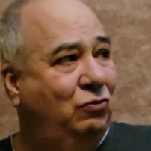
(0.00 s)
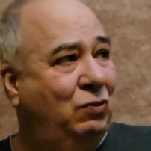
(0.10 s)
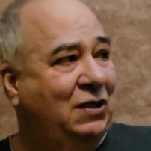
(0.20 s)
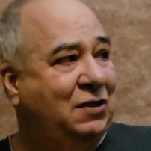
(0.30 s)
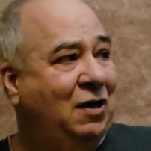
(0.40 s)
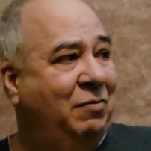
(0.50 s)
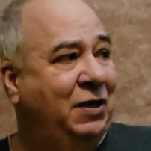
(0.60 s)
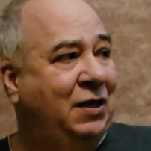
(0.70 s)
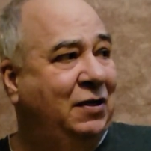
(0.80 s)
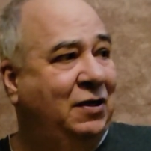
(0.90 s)
what's
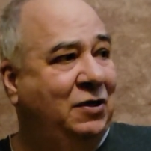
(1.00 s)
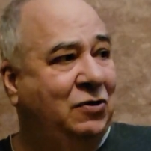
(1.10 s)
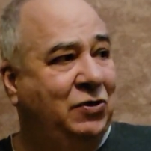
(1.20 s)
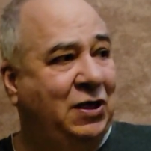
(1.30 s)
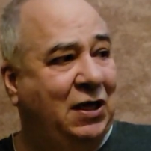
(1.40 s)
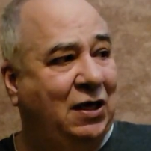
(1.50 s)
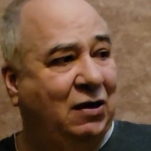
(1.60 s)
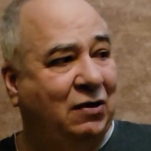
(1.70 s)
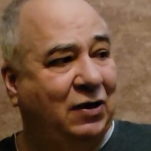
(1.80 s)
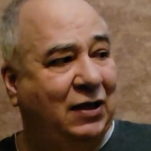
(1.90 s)
coming in the new
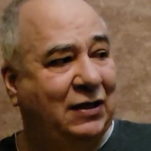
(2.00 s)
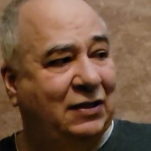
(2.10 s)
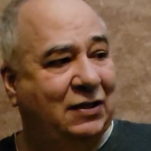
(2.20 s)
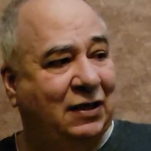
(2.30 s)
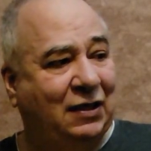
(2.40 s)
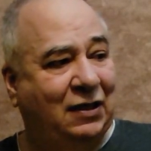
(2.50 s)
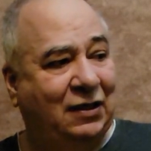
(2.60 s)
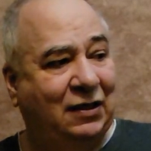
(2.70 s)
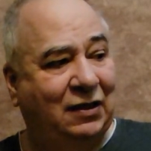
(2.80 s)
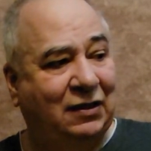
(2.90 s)
year is
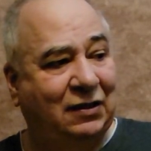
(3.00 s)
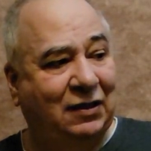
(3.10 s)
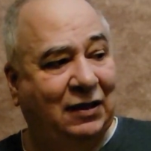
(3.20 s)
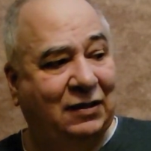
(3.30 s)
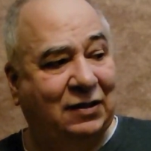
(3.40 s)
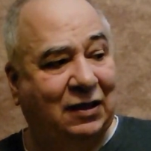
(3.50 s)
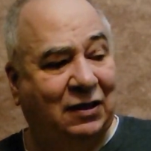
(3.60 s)
a